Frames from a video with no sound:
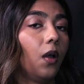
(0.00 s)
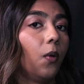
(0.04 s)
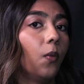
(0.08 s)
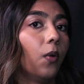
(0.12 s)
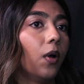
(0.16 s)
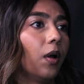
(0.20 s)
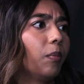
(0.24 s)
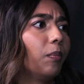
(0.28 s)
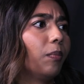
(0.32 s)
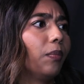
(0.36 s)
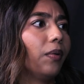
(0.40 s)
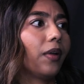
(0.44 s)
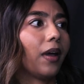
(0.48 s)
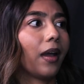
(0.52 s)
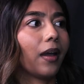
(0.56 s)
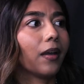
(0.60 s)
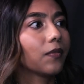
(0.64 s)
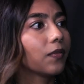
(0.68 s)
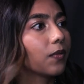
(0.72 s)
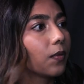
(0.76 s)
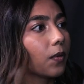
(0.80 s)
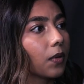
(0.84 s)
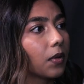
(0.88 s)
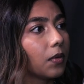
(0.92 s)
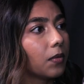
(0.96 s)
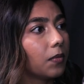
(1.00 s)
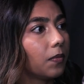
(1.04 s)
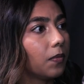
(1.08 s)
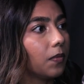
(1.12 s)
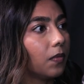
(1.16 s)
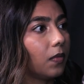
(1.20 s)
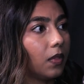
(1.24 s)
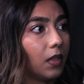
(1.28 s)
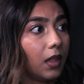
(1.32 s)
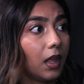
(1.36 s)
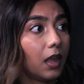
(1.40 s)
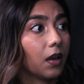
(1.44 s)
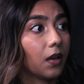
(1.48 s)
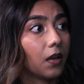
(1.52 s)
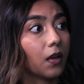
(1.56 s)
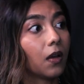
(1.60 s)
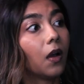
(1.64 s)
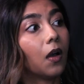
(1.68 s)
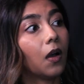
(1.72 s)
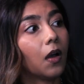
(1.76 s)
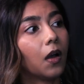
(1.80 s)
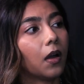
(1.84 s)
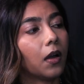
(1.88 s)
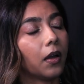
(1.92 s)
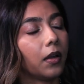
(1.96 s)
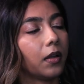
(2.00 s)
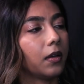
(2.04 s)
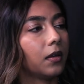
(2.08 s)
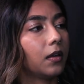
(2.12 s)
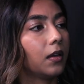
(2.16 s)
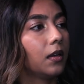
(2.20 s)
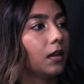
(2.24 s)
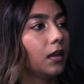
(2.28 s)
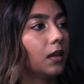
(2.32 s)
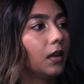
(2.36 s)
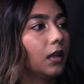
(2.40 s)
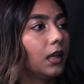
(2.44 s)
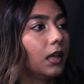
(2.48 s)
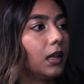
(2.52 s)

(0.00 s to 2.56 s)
what platform they're on,